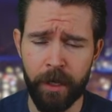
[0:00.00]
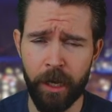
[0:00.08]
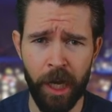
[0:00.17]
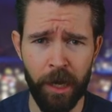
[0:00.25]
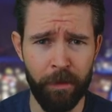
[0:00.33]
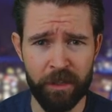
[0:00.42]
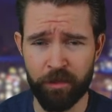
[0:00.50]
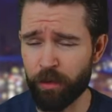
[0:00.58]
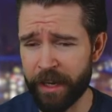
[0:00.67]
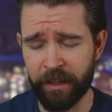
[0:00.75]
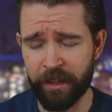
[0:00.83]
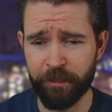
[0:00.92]
It's
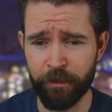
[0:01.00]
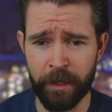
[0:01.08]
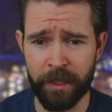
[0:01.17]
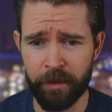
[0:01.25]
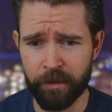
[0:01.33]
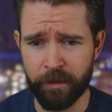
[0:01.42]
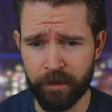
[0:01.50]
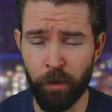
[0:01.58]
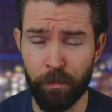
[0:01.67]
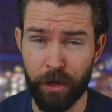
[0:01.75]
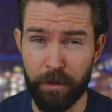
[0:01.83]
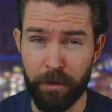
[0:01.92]
right next to it,
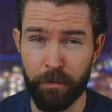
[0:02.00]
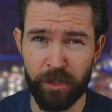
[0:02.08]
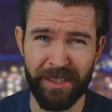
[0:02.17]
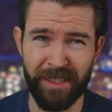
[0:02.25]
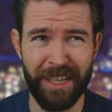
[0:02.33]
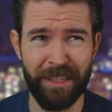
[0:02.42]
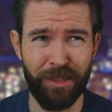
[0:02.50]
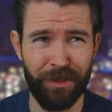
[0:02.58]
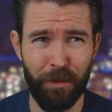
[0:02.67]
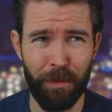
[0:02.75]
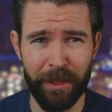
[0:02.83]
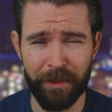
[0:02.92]
or pretty much it's like
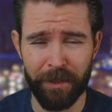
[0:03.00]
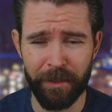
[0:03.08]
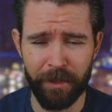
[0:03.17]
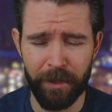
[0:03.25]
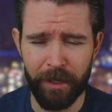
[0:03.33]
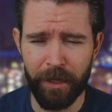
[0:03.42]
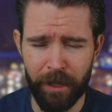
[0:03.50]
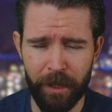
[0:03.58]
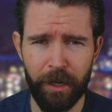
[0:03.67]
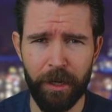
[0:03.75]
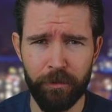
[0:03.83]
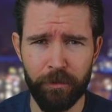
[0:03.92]
2 up, I think.
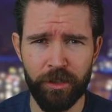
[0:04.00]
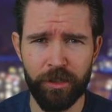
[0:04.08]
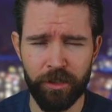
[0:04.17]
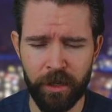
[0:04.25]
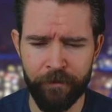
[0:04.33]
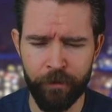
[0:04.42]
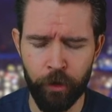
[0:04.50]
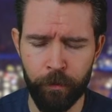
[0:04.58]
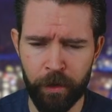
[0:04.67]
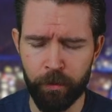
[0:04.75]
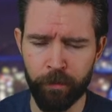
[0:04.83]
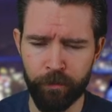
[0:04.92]
So you should have no
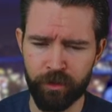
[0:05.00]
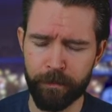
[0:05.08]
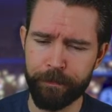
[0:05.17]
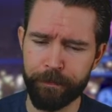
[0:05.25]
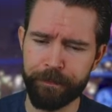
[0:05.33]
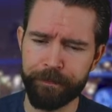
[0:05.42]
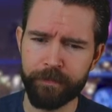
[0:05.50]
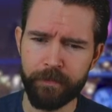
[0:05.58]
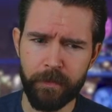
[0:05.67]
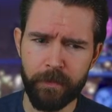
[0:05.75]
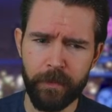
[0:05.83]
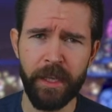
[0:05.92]
problems
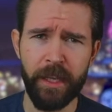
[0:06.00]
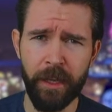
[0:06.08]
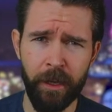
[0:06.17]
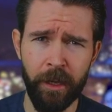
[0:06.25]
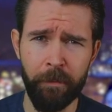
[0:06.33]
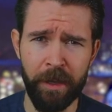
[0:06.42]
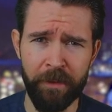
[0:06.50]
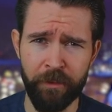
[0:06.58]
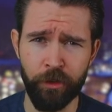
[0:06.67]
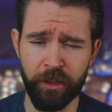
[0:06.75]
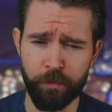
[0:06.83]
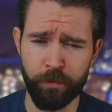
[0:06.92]
if
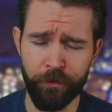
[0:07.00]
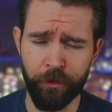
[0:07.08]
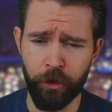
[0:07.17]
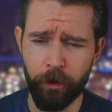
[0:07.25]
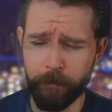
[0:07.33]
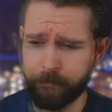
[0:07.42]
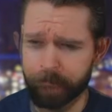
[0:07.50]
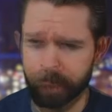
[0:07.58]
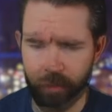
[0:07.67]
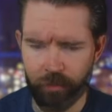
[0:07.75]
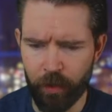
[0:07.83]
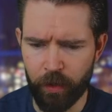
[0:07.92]
you've done this before.
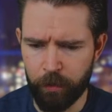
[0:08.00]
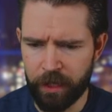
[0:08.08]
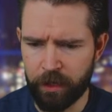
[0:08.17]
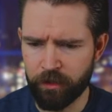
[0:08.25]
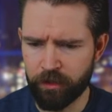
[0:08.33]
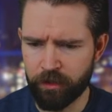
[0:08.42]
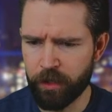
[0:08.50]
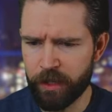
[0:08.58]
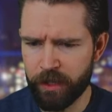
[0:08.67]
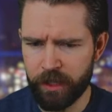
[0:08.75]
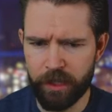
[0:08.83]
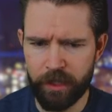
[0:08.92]
So here we are. So we're
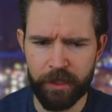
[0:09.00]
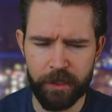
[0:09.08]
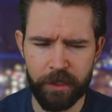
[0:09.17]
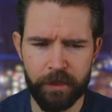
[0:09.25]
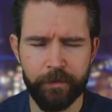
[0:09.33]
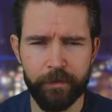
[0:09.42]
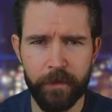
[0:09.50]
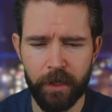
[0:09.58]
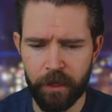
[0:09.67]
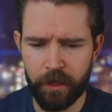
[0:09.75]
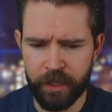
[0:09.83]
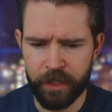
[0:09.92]
in the
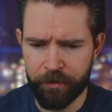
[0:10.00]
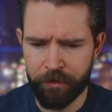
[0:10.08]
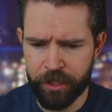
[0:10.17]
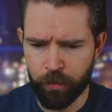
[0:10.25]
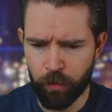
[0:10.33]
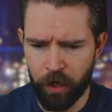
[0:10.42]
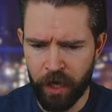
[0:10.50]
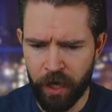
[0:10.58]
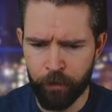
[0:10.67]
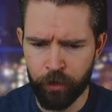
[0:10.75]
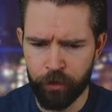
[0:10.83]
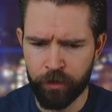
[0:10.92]
garage. What
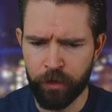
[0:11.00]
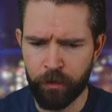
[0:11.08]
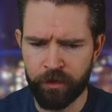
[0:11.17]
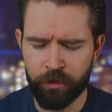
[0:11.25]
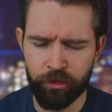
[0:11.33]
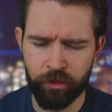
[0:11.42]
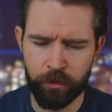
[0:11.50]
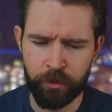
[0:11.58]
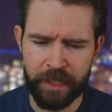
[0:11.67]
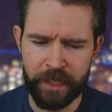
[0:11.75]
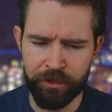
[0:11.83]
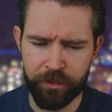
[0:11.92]
I'm going to do is go to
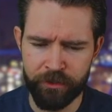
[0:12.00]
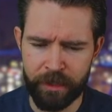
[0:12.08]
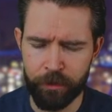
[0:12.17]
Legends.